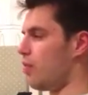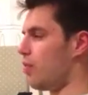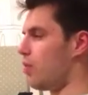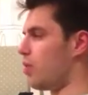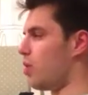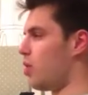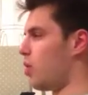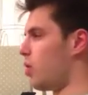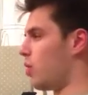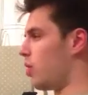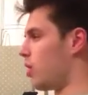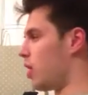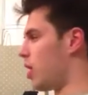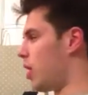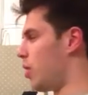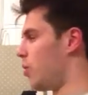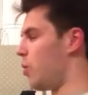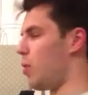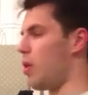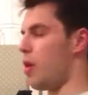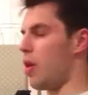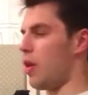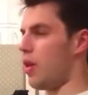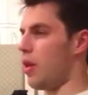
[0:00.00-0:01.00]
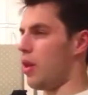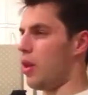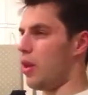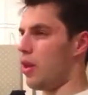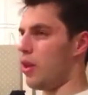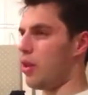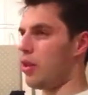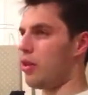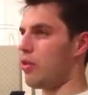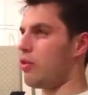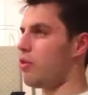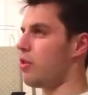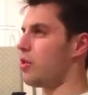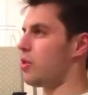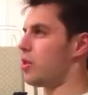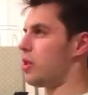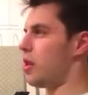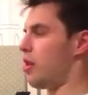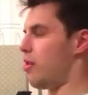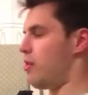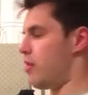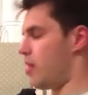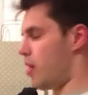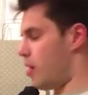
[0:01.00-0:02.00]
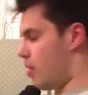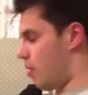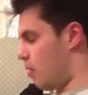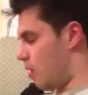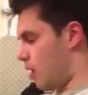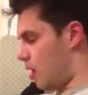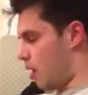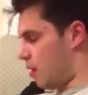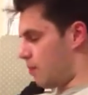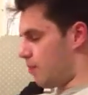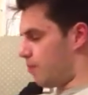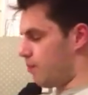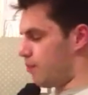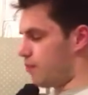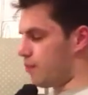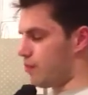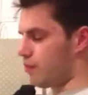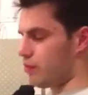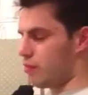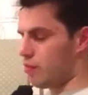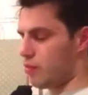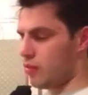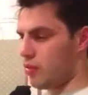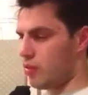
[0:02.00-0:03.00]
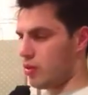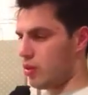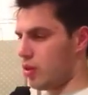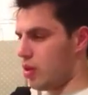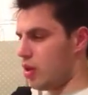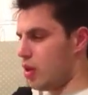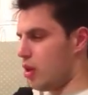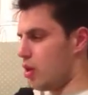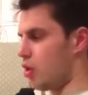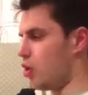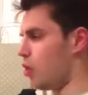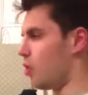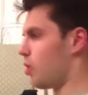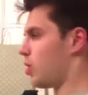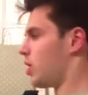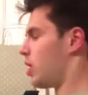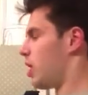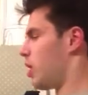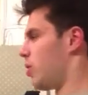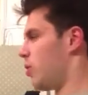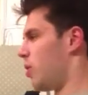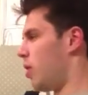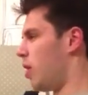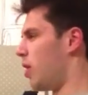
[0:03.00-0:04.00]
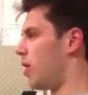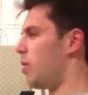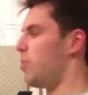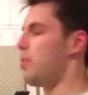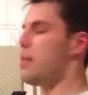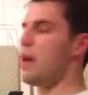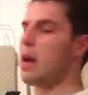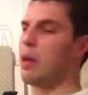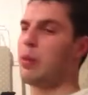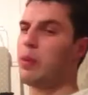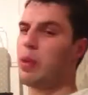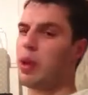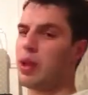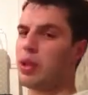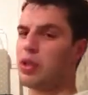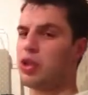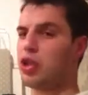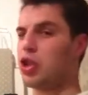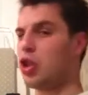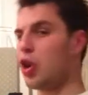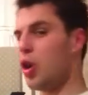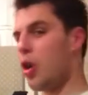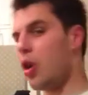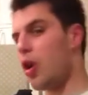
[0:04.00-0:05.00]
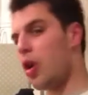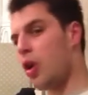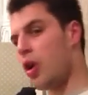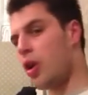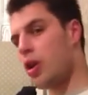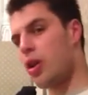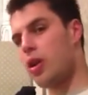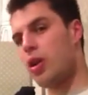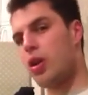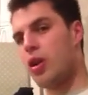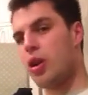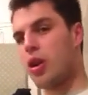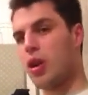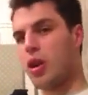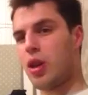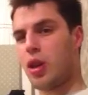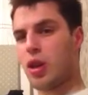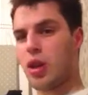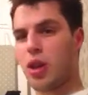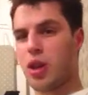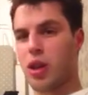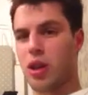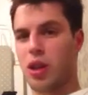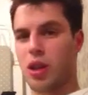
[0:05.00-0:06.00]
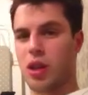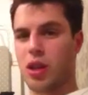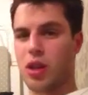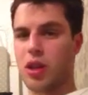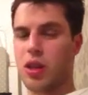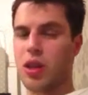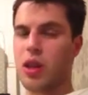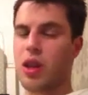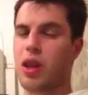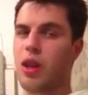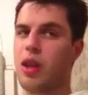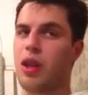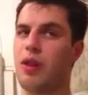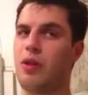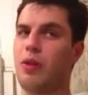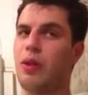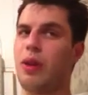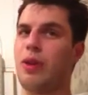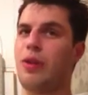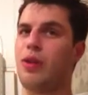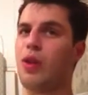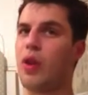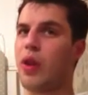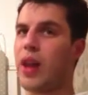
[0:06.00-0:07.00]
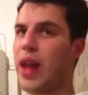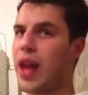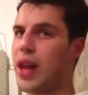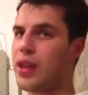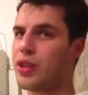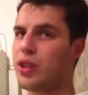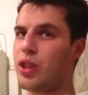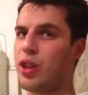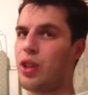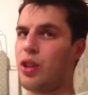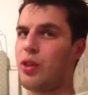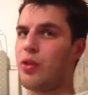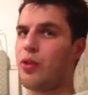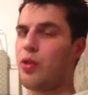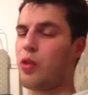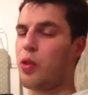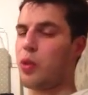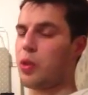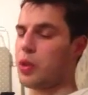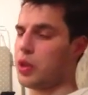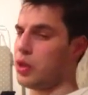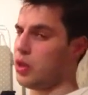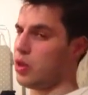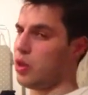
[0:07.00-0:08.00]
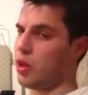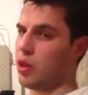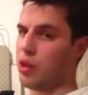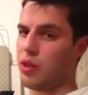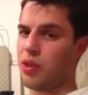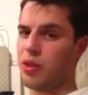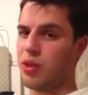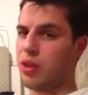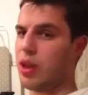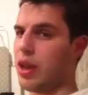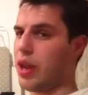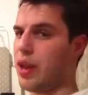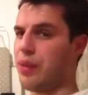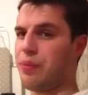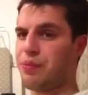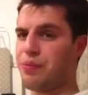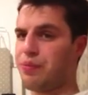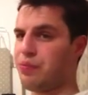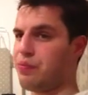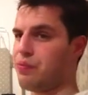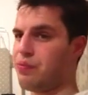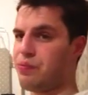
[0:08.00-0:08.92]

Deontay Wilder, Chris Ariola. Deontay Wilder, Manuel Char. You know, if we've got that to look forward to, then,